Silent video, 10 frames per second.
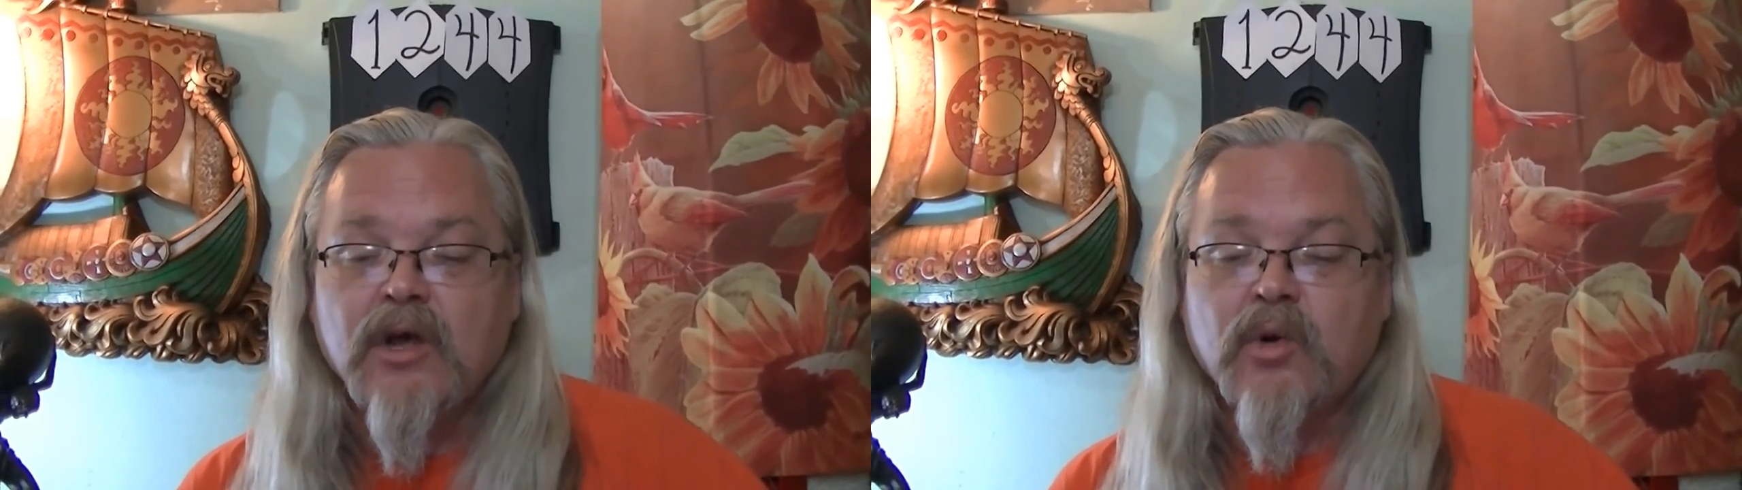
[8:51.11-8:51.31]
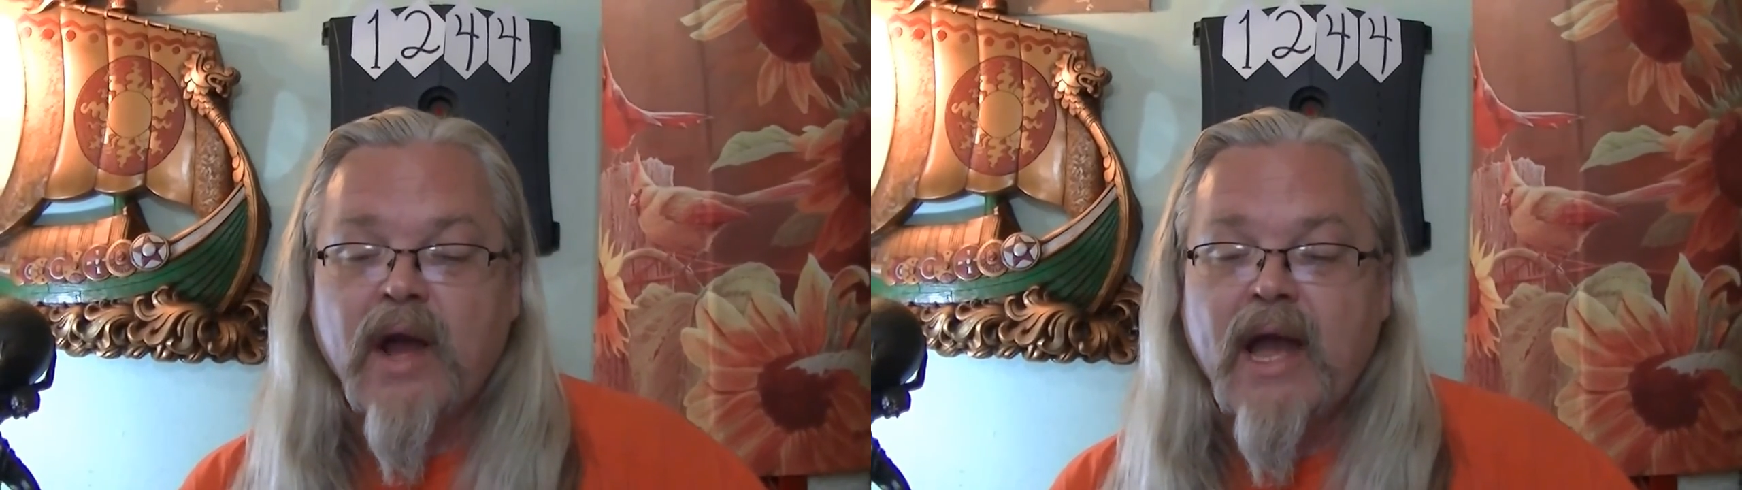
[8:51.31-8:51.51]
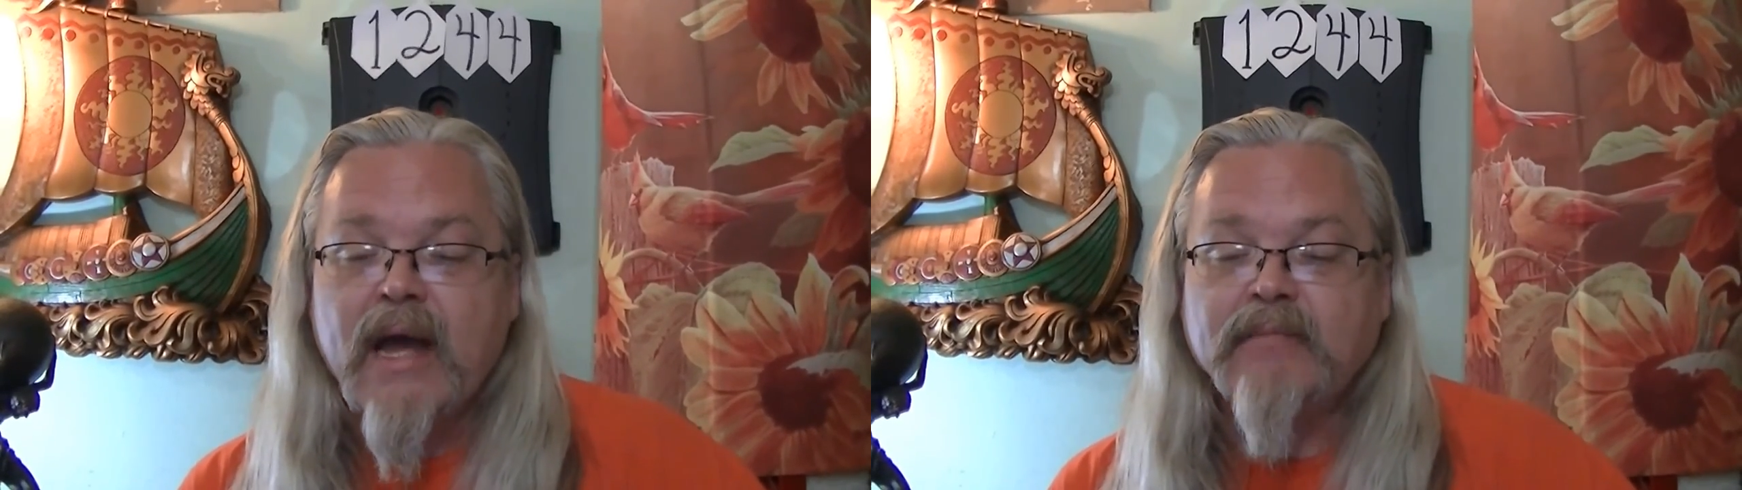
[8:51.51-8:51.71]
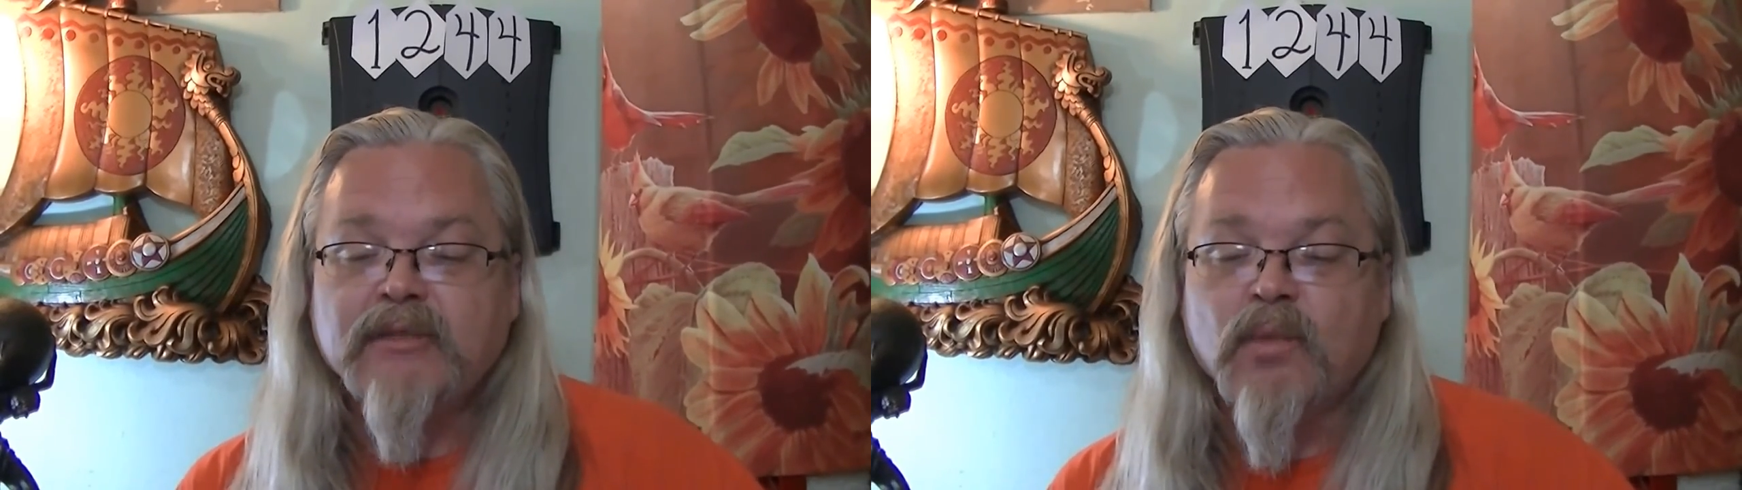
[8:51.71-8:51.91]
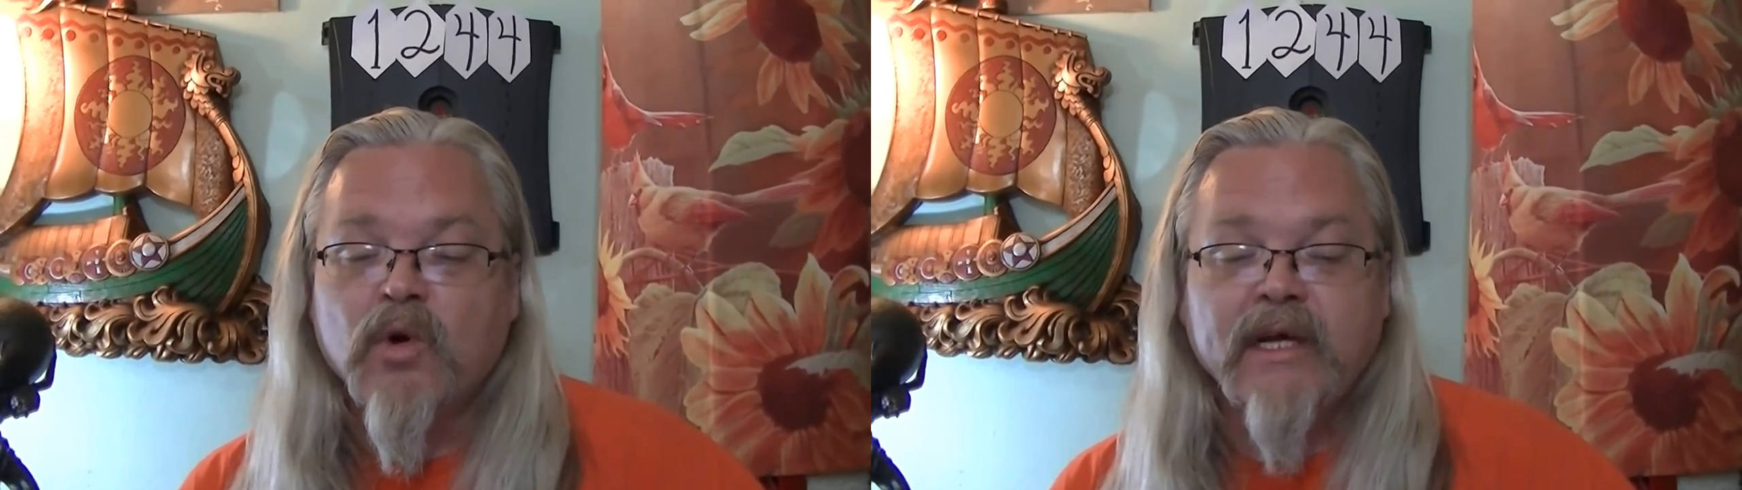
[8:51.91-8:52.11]

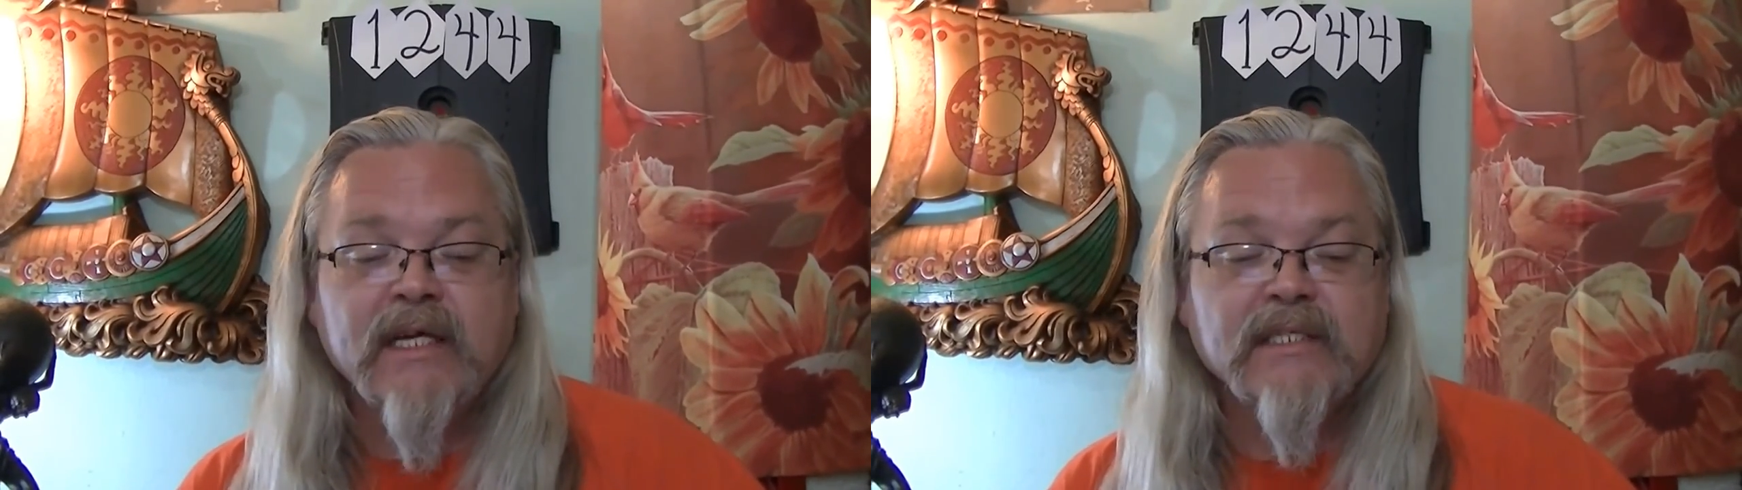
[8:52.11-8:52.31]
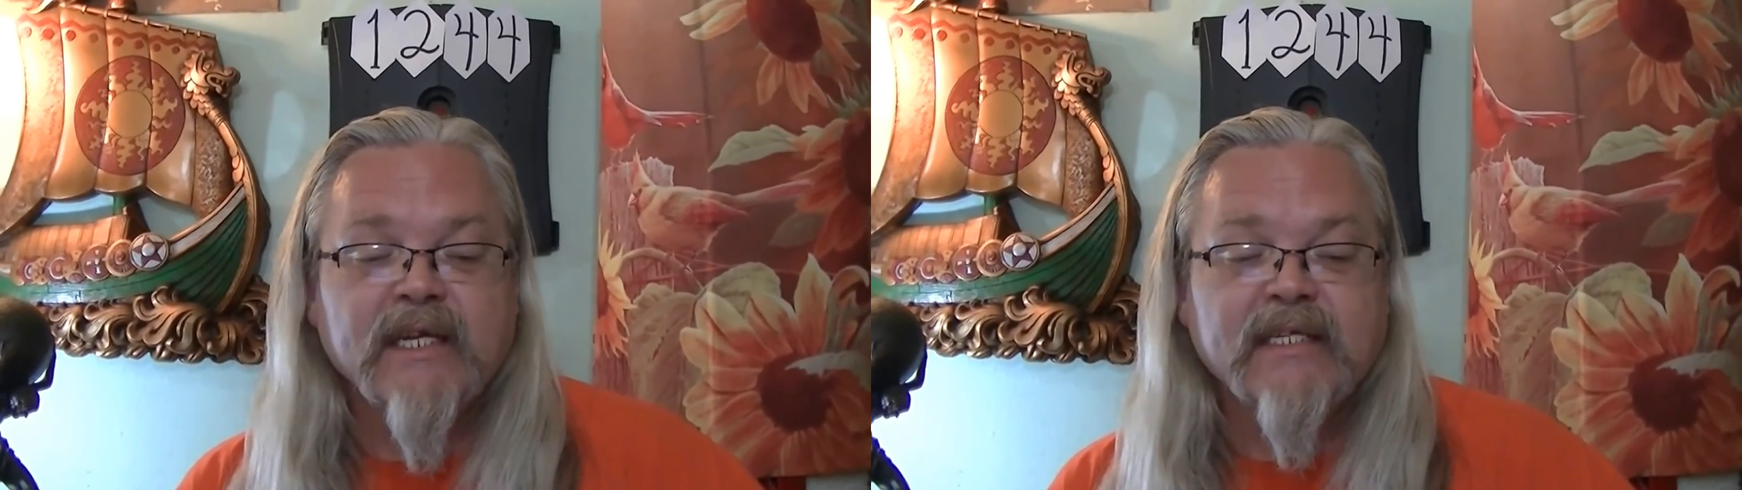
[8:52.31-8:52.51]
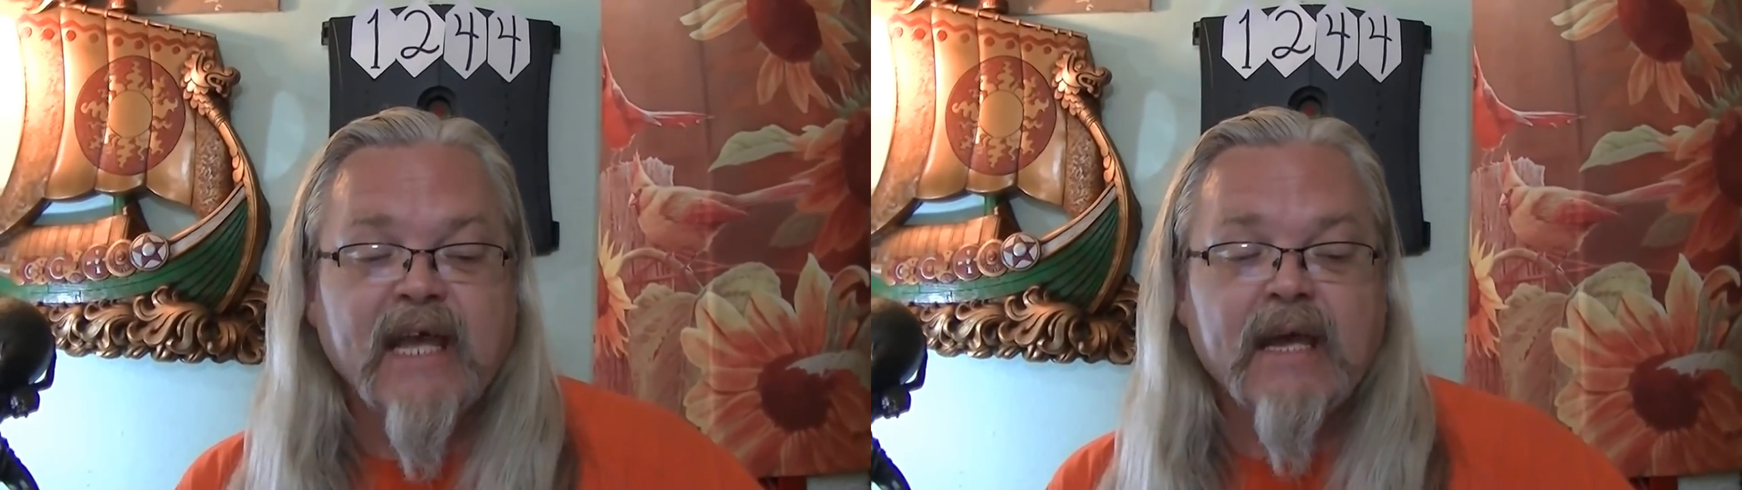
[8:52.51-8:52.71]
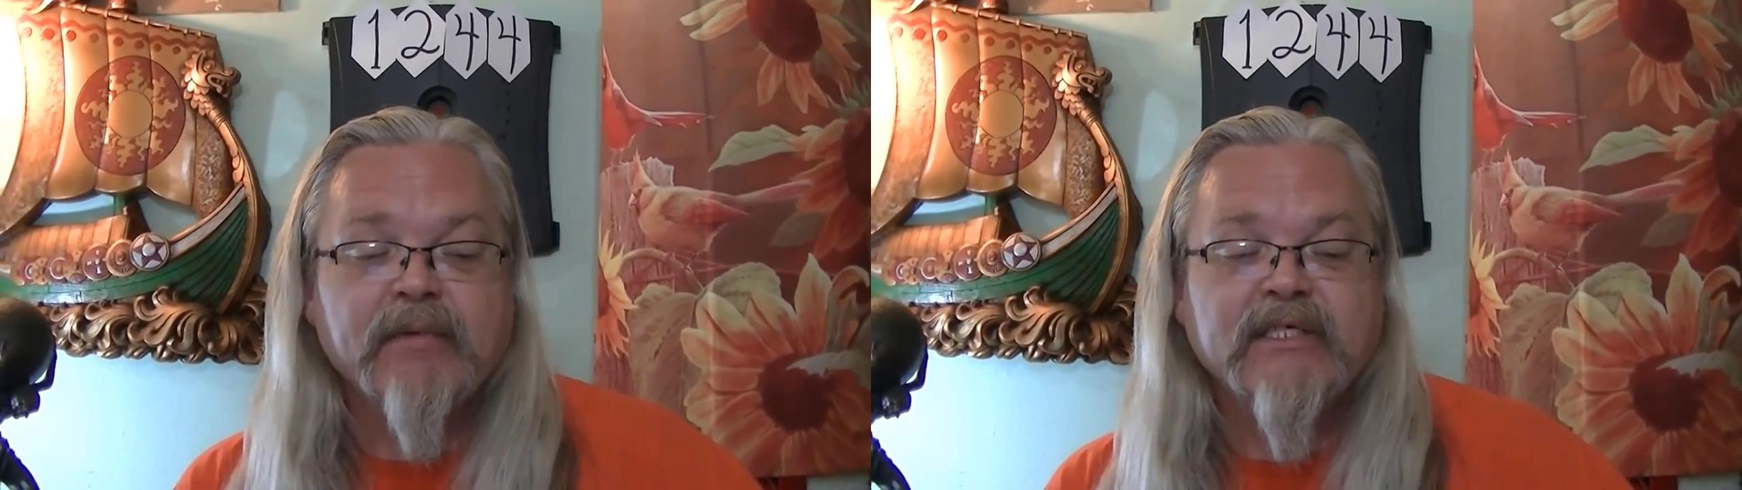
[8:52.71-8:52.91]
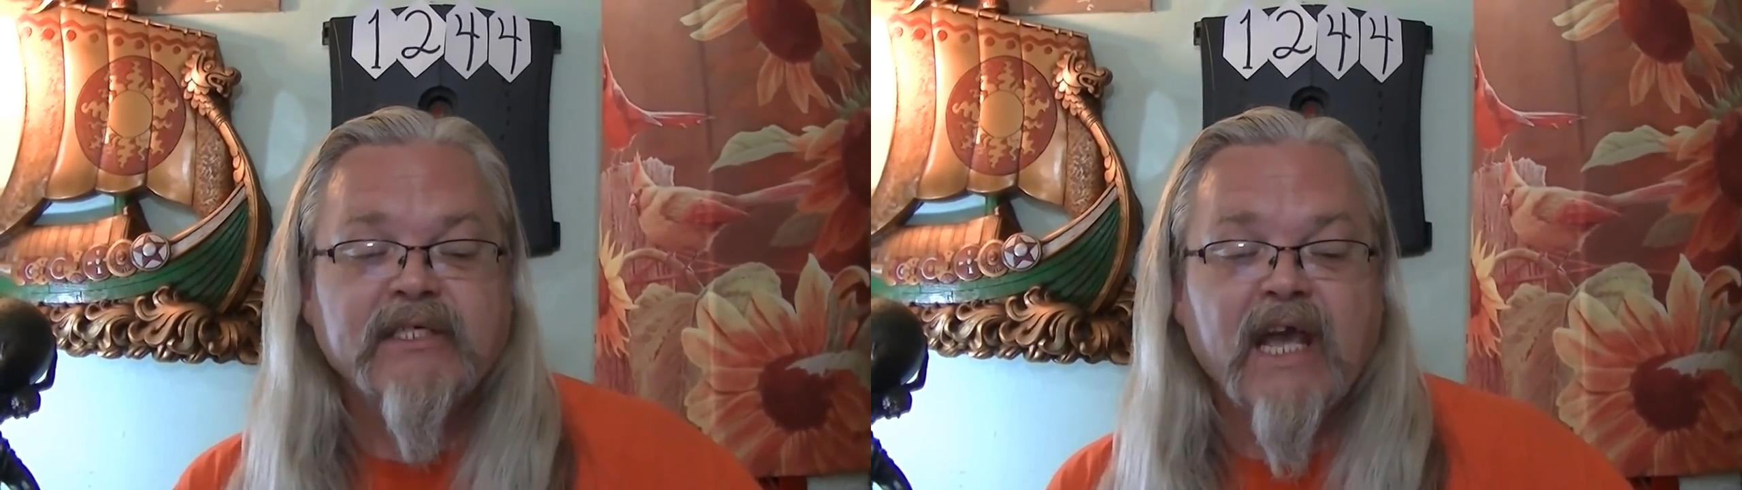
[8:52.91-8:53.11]
Crabs more easily damaged.